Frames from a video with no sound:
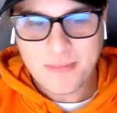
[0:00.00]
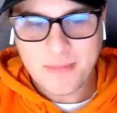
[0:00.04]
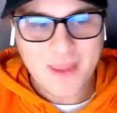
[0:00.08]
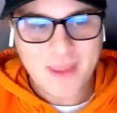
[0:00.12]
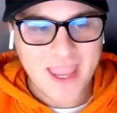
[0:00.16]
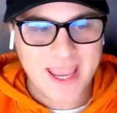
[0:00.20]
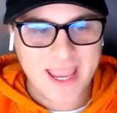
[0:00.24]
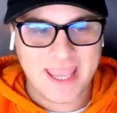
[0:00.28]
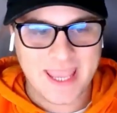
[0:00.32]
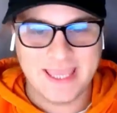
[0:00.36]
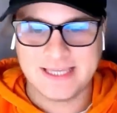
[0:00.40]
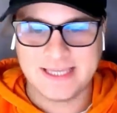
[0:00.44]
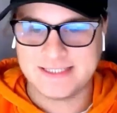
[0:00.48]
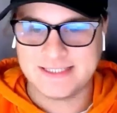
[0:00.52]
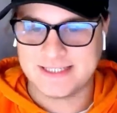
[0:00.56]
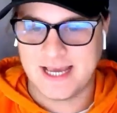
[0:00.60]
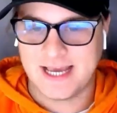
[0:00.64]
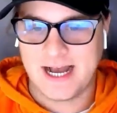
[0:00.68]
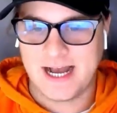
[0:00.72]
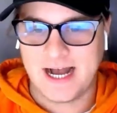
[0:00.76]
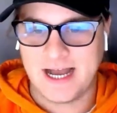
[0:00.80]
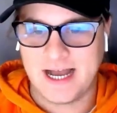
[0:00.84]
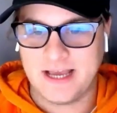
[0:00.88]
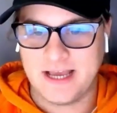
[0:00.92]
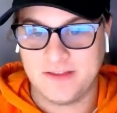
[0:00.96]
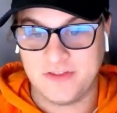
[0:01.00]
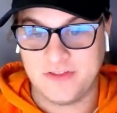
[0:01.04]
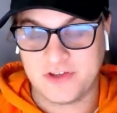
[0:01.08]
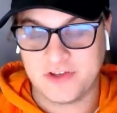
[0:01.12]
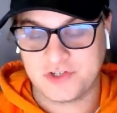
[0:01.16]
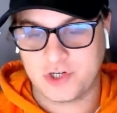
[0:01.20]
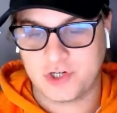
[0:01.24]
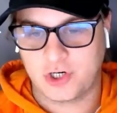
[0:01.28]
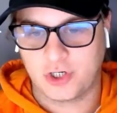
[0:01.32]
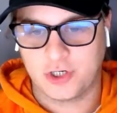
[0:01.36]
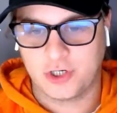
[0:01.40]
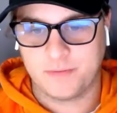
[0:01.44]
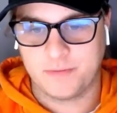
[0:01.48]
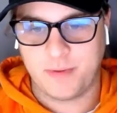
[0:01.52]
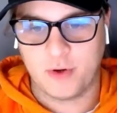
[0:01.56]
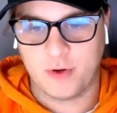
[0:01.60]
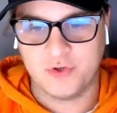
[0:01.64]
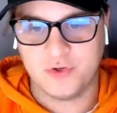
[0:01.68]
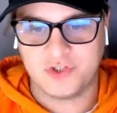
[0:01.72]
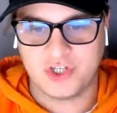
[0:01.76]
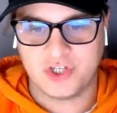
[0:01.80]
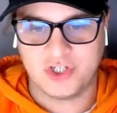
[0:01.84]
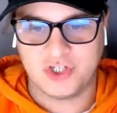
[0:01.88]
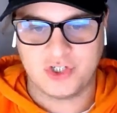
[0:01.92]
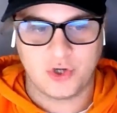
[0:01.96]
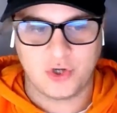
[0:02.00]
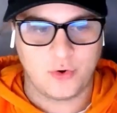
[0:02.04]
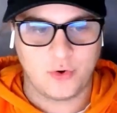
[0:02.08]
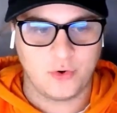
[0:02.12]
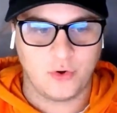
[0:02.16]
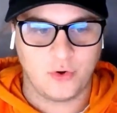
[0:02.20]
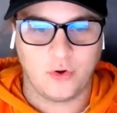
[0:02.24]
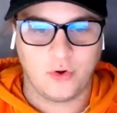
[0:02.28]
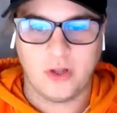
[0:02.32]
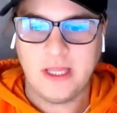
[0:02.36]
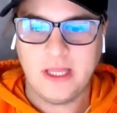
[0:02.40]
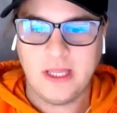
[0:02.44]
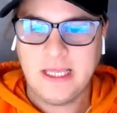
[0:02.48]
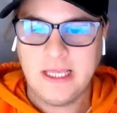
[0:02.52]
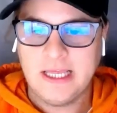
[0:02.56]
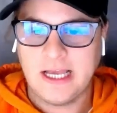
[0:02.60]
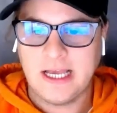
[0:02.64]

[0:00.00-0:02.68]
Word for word: And uh, this current posted total,